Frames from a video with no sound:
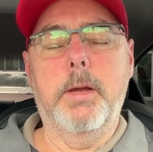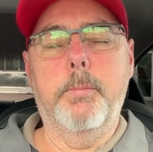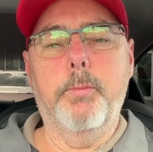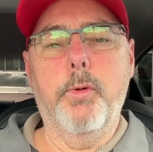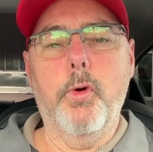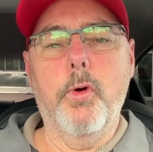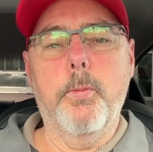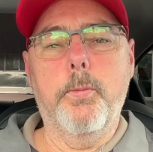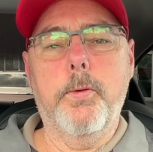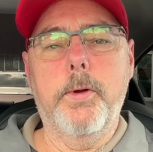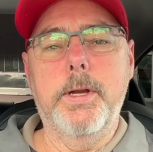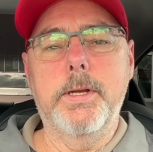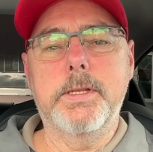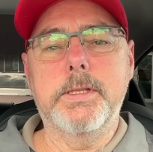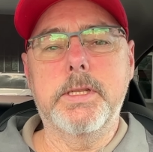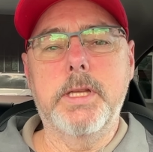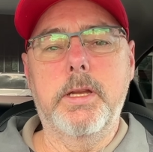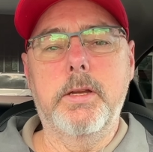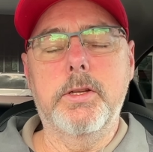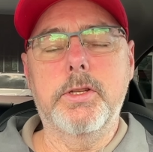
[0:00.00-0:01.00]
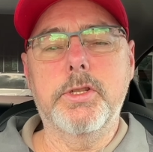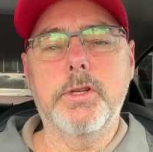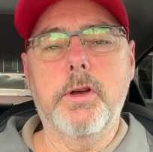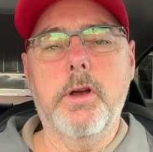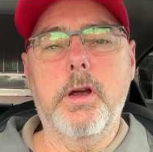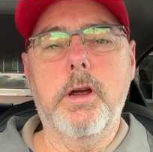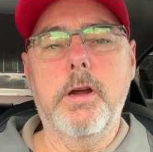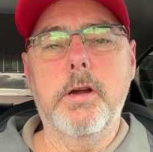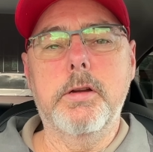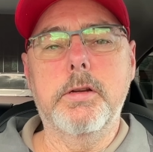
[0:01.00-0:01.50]
appropriate state of
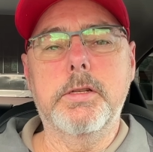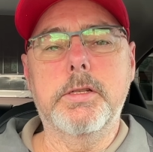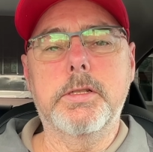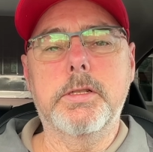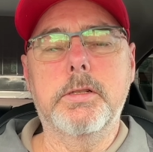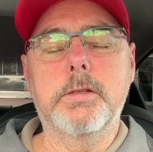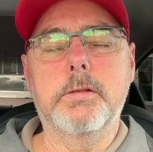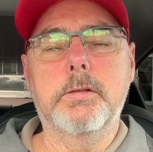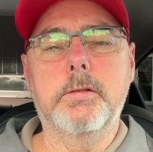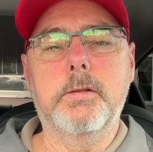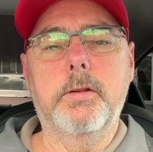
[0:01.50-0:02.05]
charge.